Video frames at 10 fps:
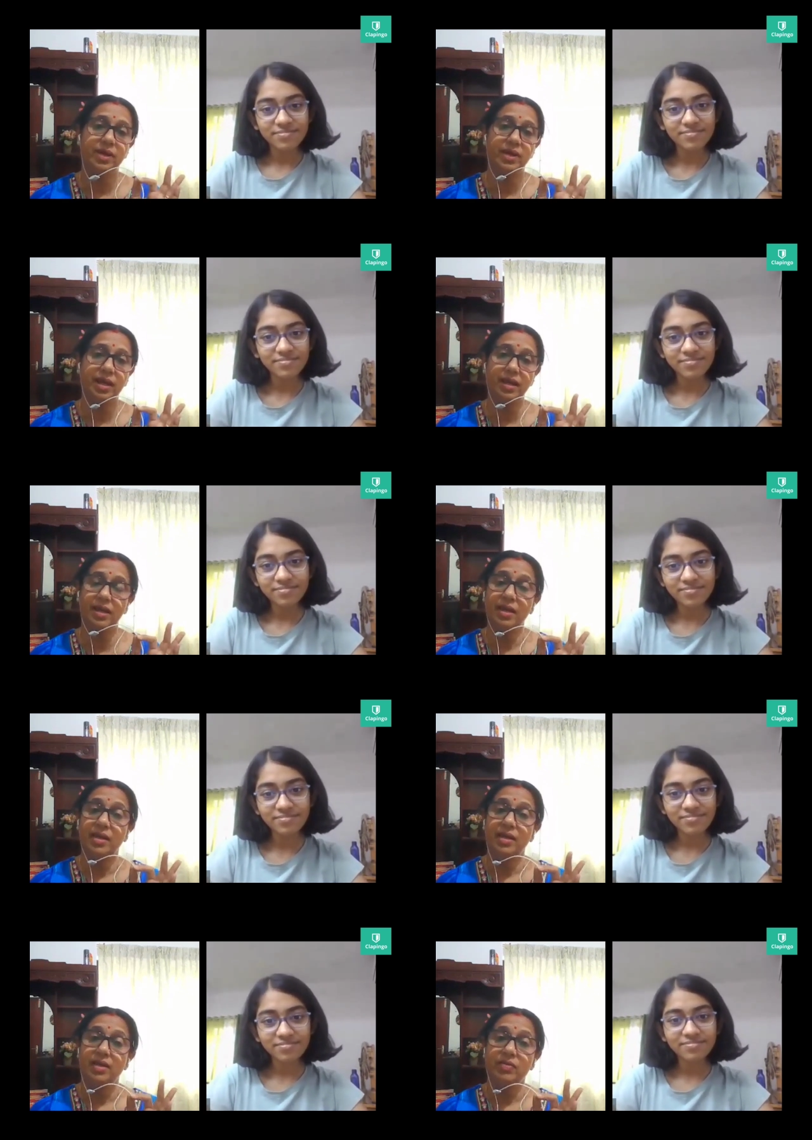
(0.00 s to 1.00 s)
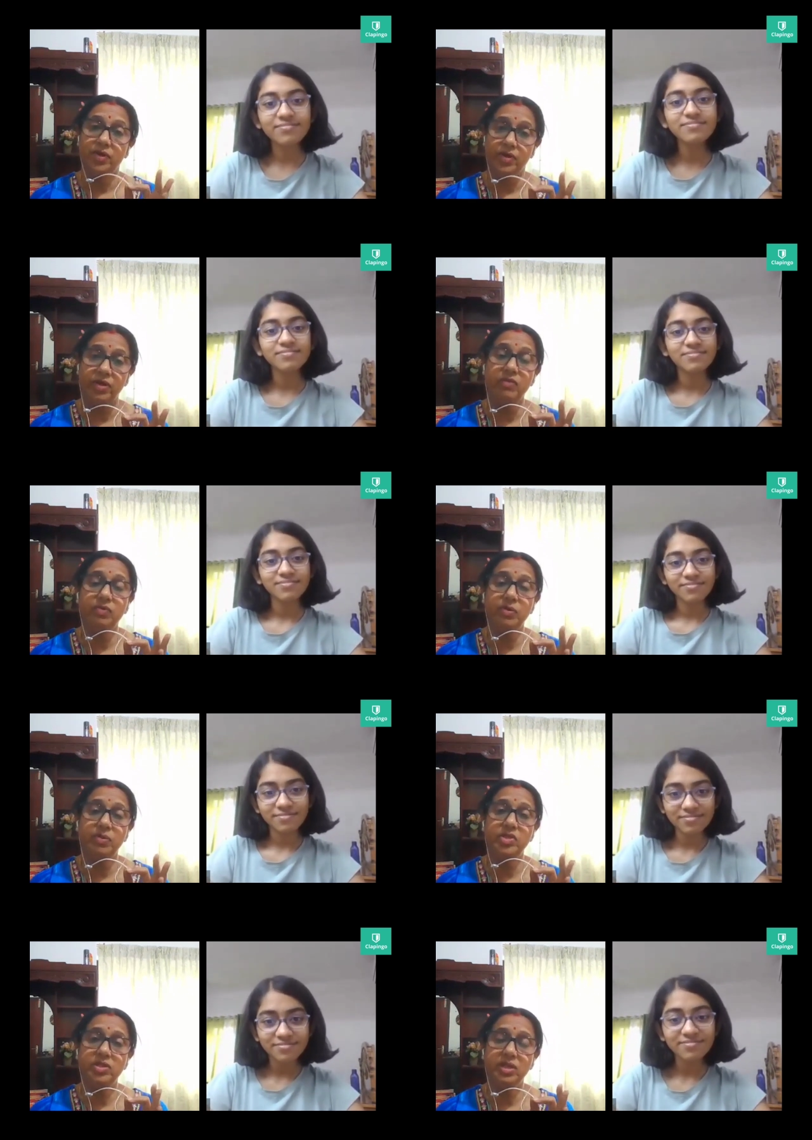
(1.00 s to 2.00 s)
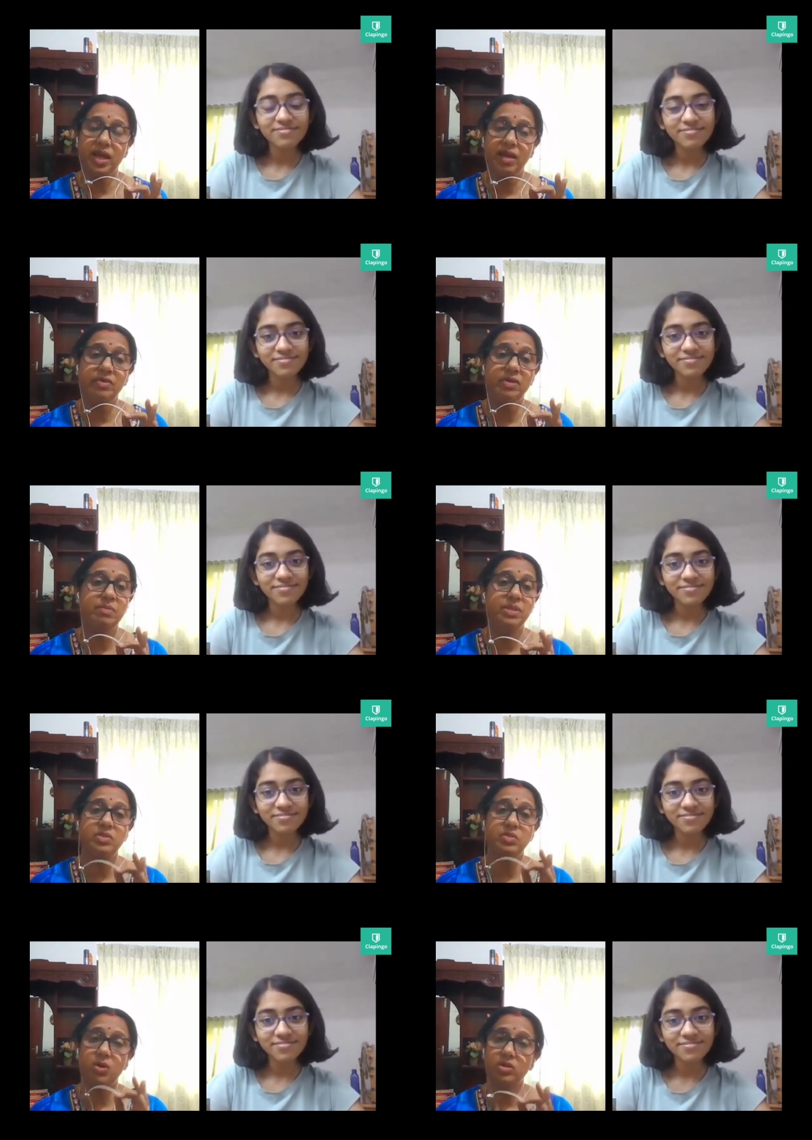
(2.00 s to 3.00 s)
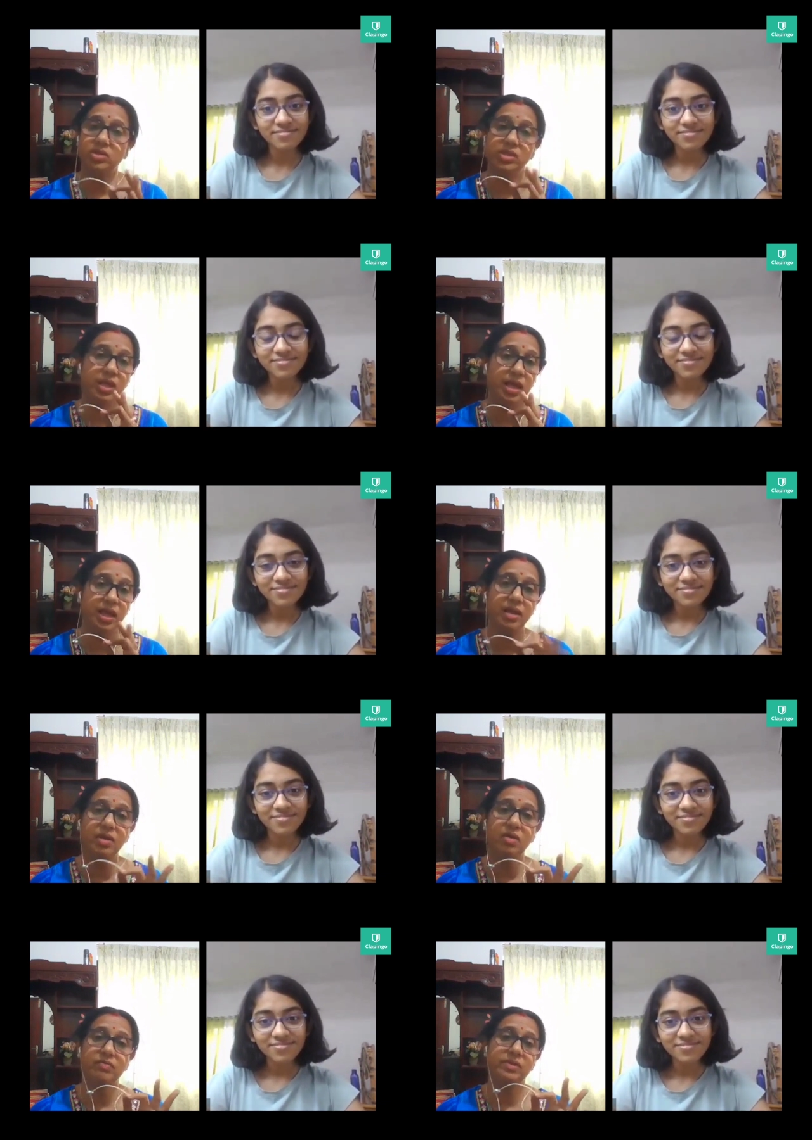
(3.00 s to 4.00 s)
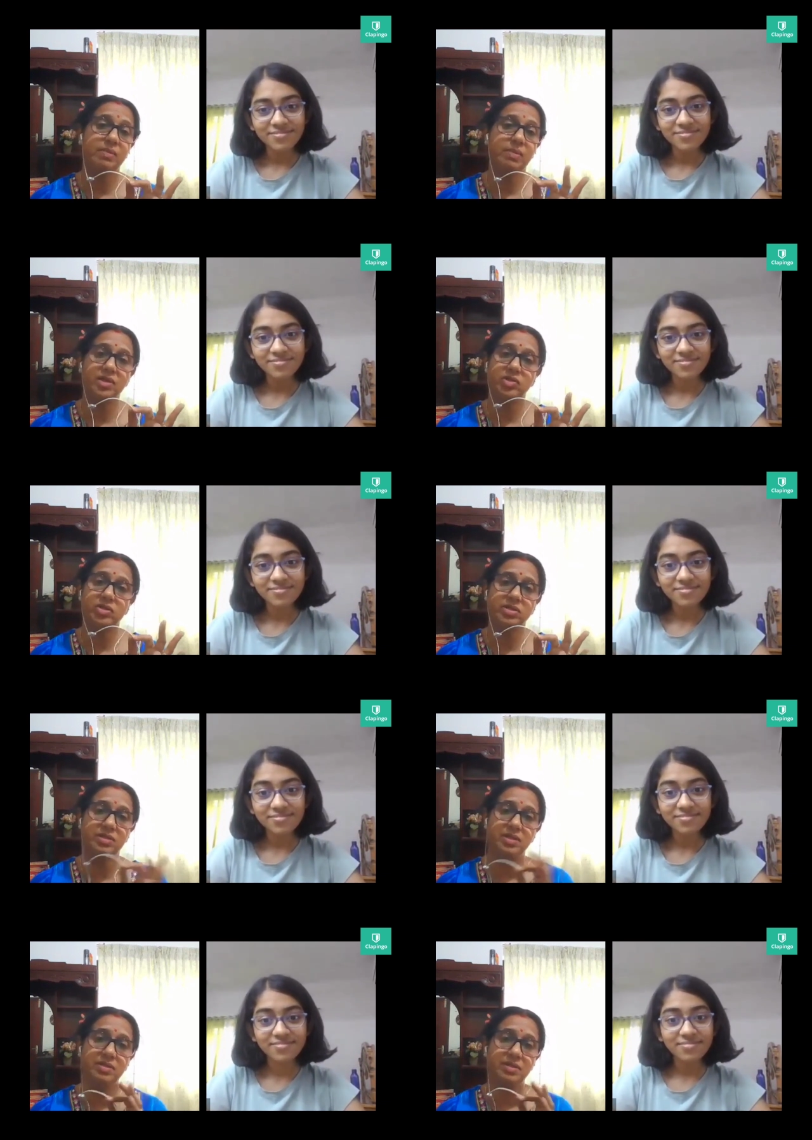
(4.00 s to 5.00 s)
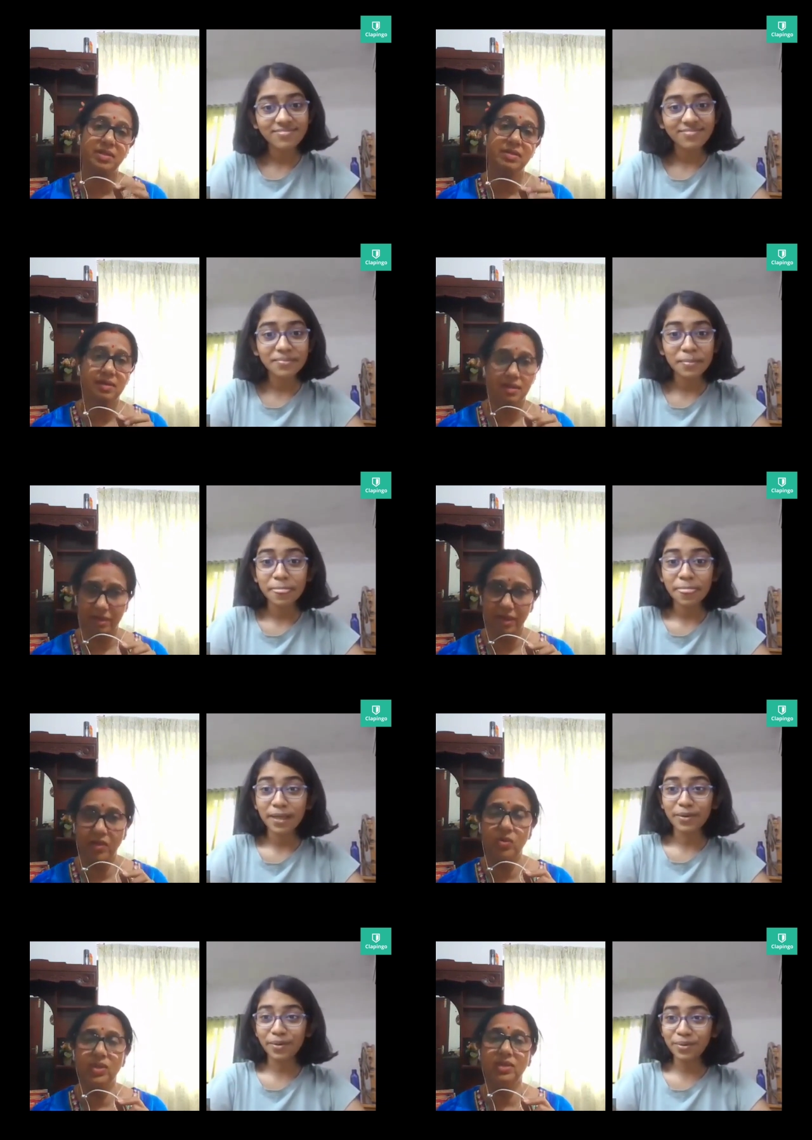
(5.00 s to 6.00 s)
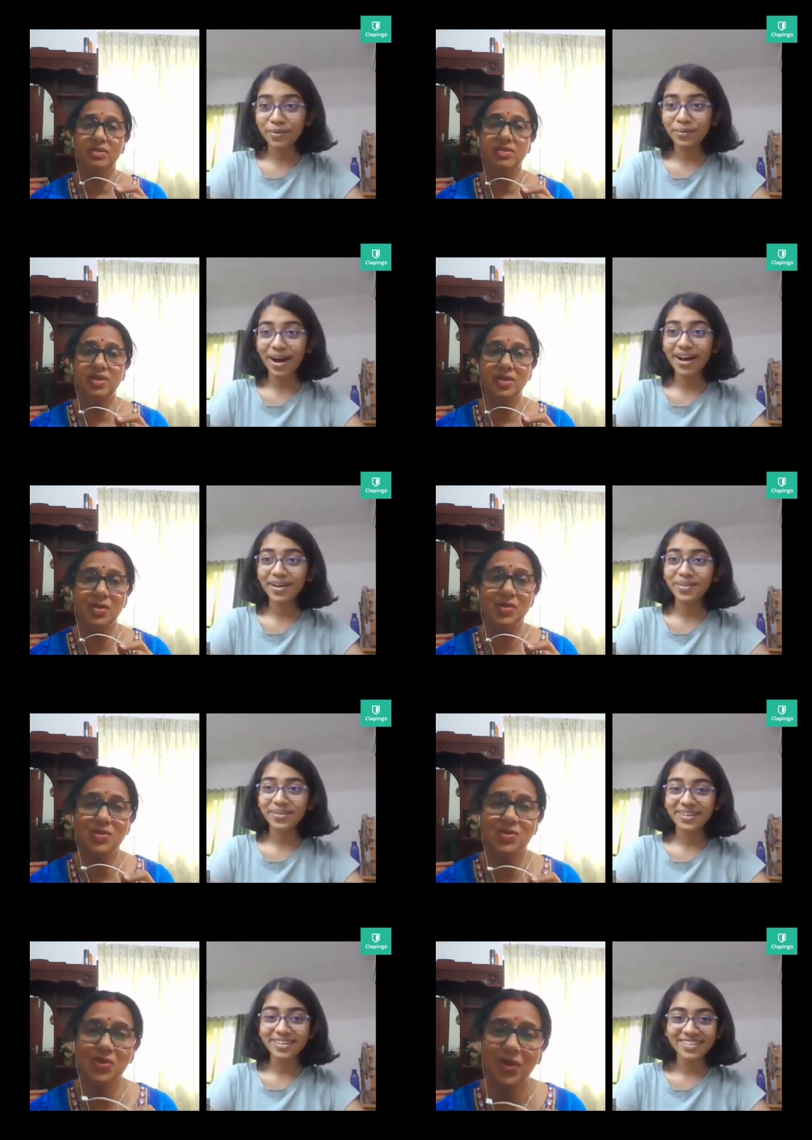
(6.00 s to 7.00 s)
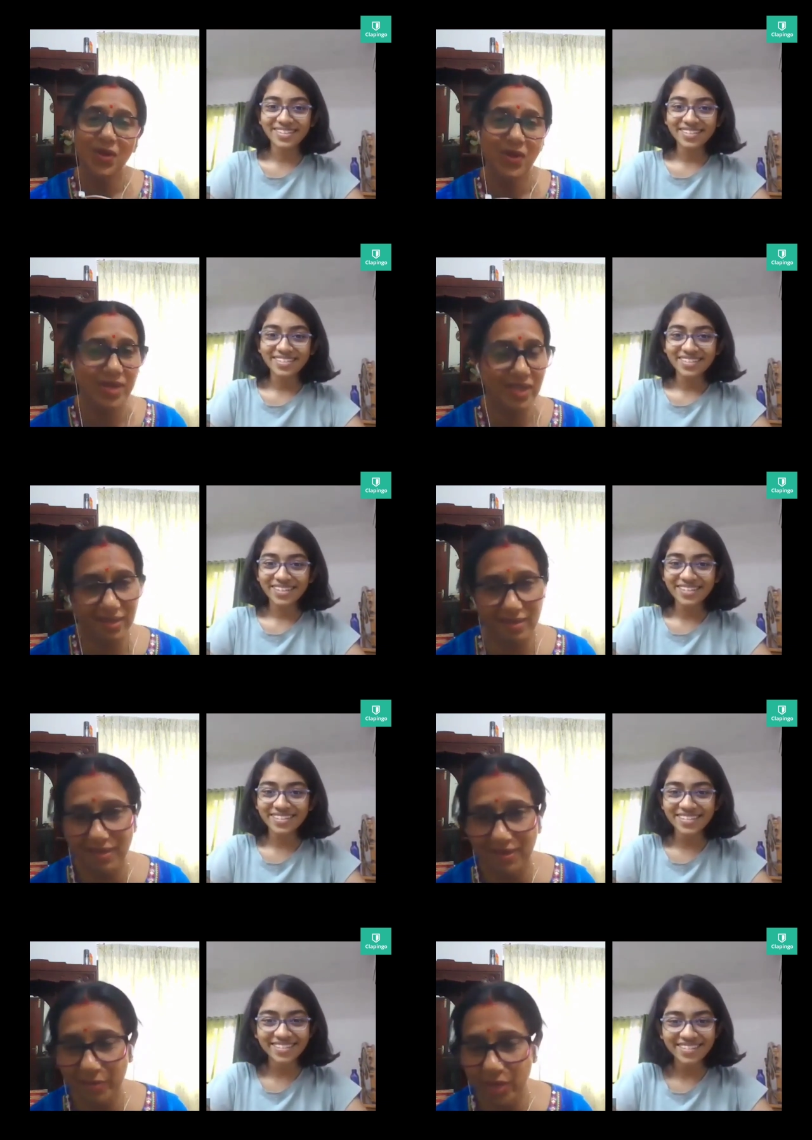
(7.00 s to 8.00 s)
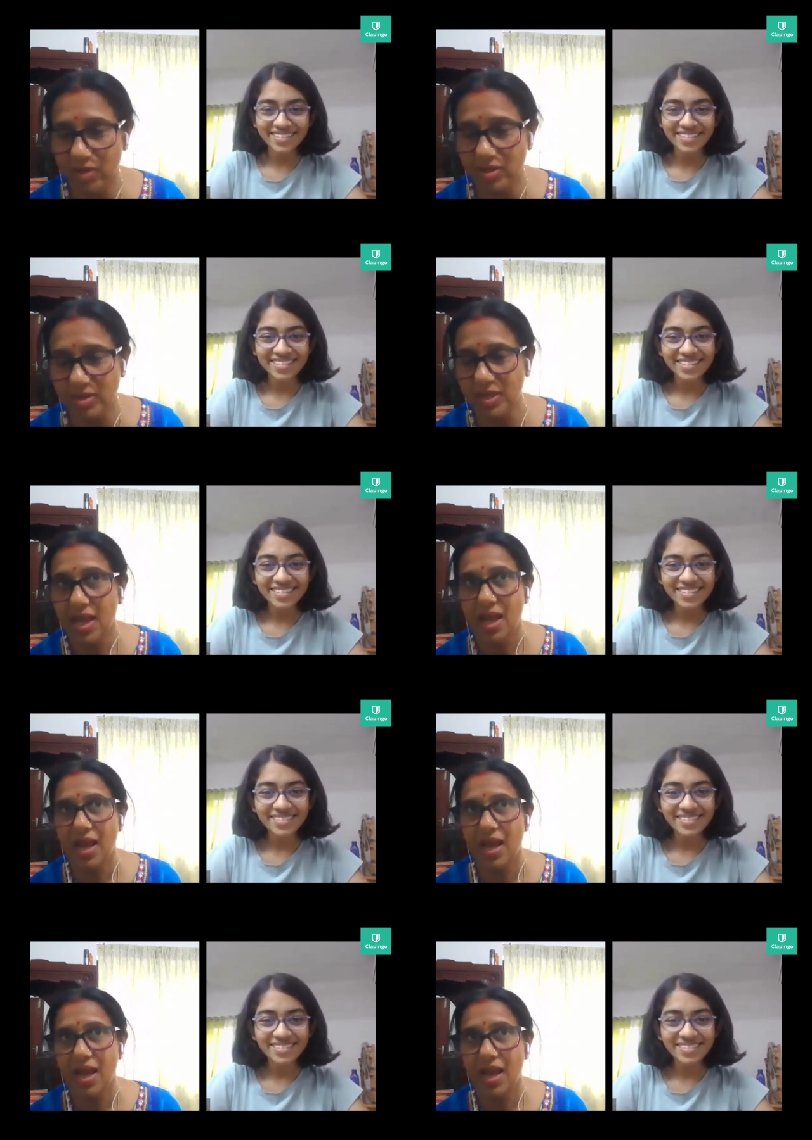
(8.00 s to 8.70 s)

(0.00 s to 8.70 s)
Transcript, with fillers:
Speaker 1: fan, and for your information, I haven't missed watching any of the matches since then, including this year also. Yeah, because